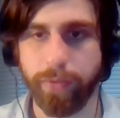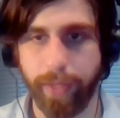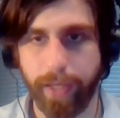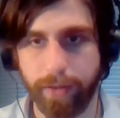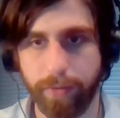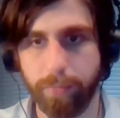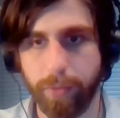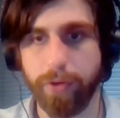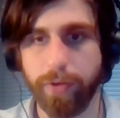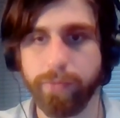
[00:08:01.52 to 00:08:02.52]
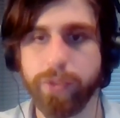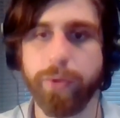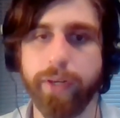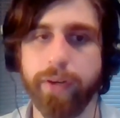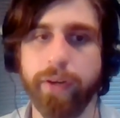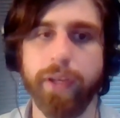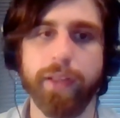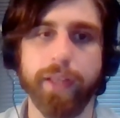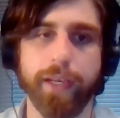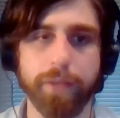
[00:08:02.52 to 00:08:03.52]
of like burden of rejoinder,
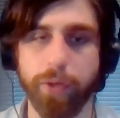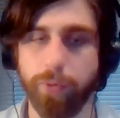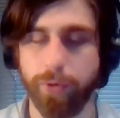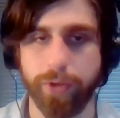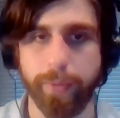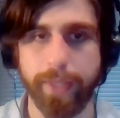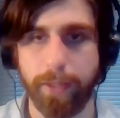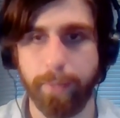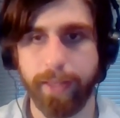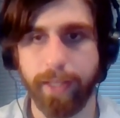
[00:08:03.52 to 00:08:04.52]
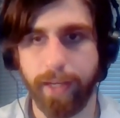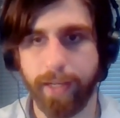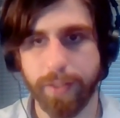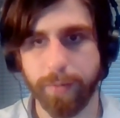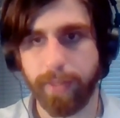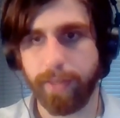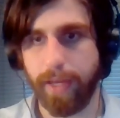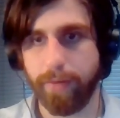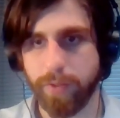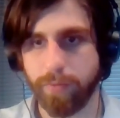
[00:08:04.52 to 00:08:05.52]
like in order to win the debate, the neg has to win that the
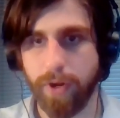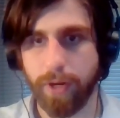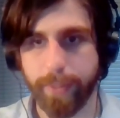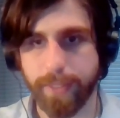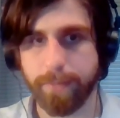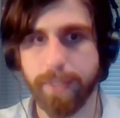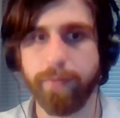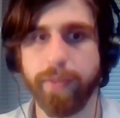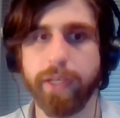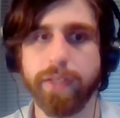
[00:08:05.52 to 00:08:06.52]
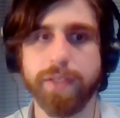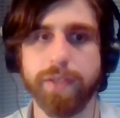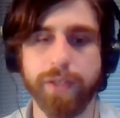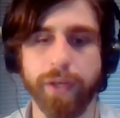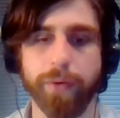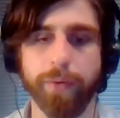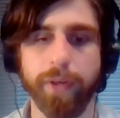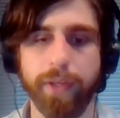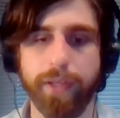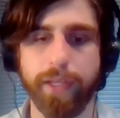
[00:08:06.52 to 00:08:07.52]
AF is wrong about some set of things. So
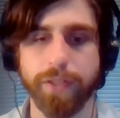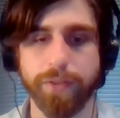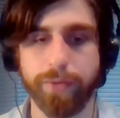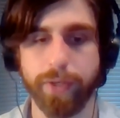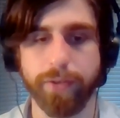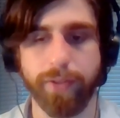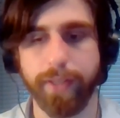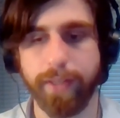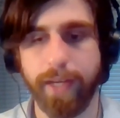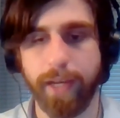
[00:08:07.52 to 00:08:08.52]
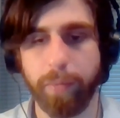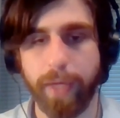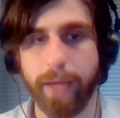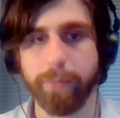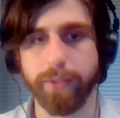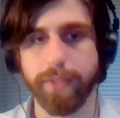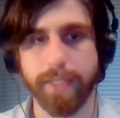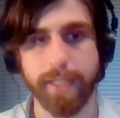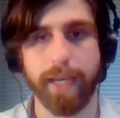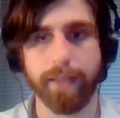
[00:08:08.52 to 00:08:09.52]
it is critical that the neg be able to
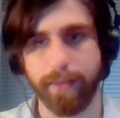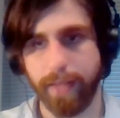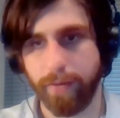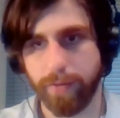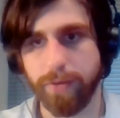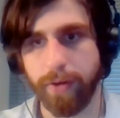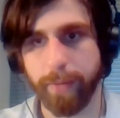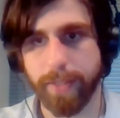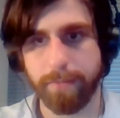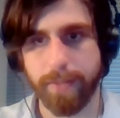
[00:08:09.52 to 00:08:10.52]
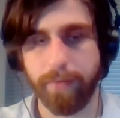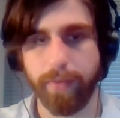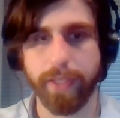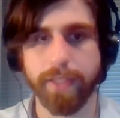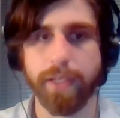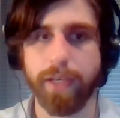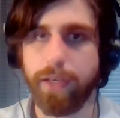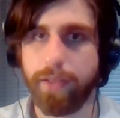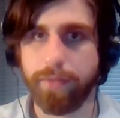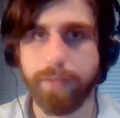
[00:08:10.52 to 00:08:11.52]
say that the AF is wrong about some set of things.
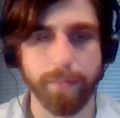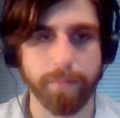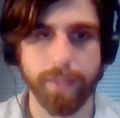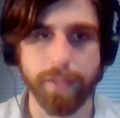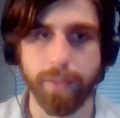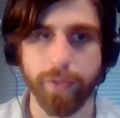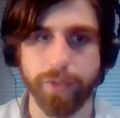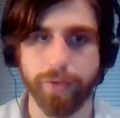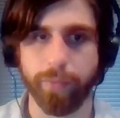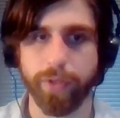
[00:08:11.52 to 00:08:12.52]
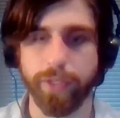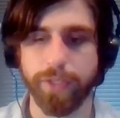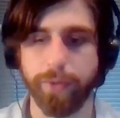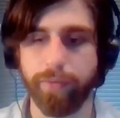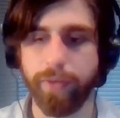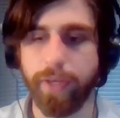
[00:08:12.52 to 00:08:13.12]
Seems somewhat straightforward and intuitive.